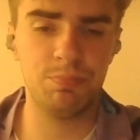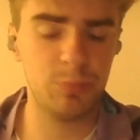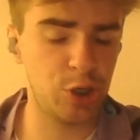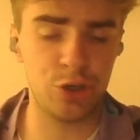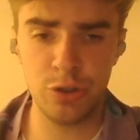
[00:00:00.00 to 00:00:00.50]

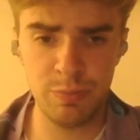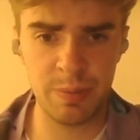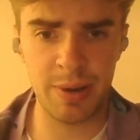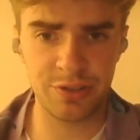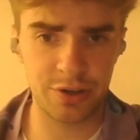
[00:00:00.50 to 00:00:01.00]
should be
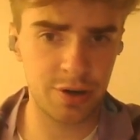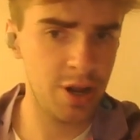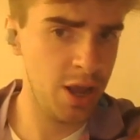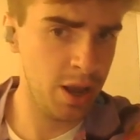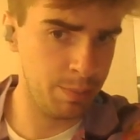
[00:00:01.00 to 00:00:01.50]

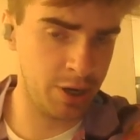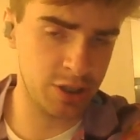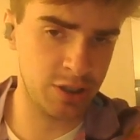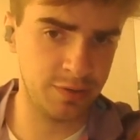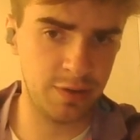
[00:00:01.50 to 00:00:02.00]
better
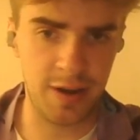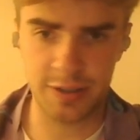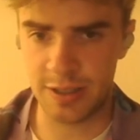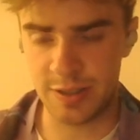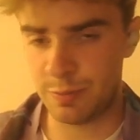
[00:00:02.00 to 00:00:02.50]
because of the
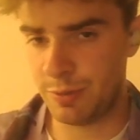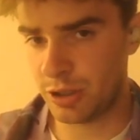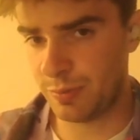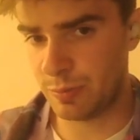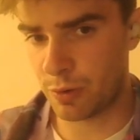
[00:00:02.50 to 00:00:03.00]
fact that this
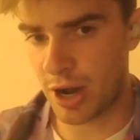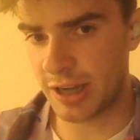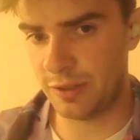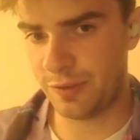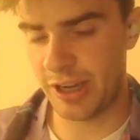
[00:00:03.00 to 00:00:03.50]
bishop is more
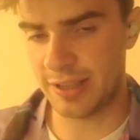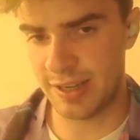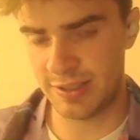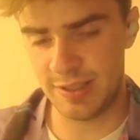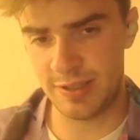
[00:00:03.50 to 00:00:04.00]
active. He
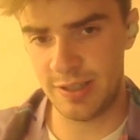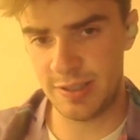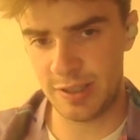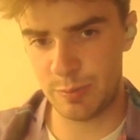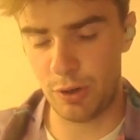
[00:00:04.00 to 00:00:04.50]
attacks this
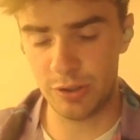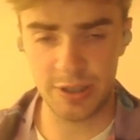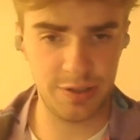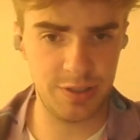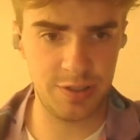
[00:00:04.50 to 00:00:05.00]
d6 pawn, and